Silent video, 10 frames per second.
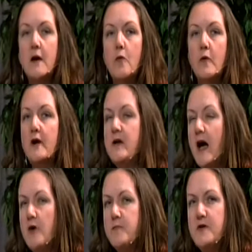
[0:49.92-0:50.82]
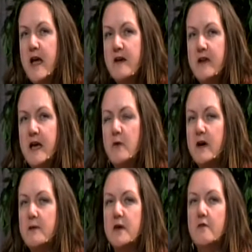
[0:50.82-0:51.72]
We're here to help you navigate what
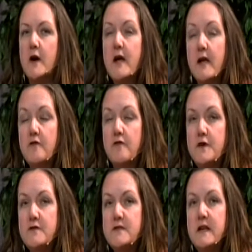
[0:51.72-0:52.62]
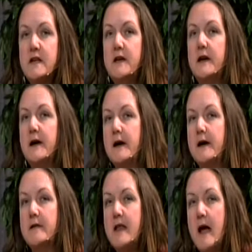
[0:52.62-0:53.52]
can be a very confusing
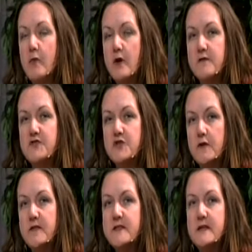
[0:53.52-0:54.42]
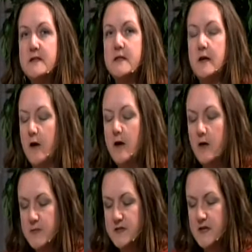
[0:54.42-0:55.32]
network of services that are here
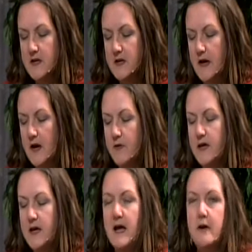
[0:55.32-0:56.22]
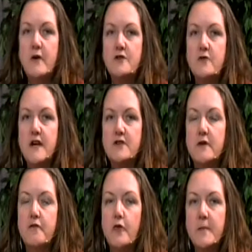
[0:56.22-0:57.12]
in Muskegon County, and we try to
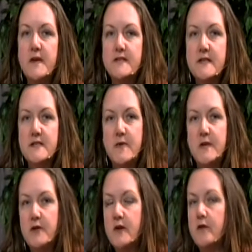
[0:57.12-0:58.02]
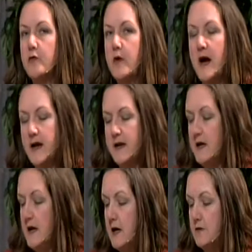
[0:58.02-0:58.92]
inform and assist people in a
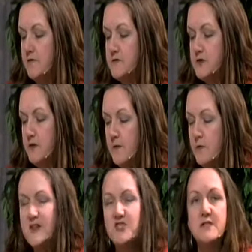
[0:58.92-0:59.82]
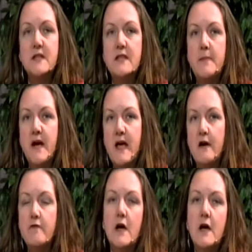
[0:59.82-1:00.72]
variety of questions that they might
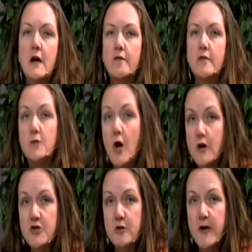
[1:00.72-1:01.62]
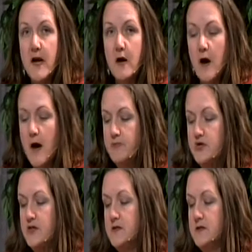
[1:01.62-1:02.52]
have, from long-term care
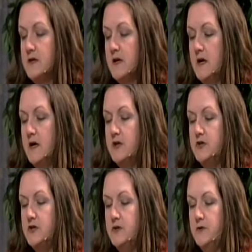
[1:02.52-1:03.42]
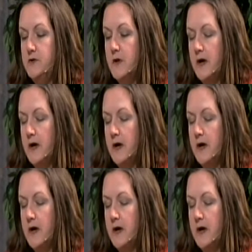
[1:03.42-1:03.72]
options to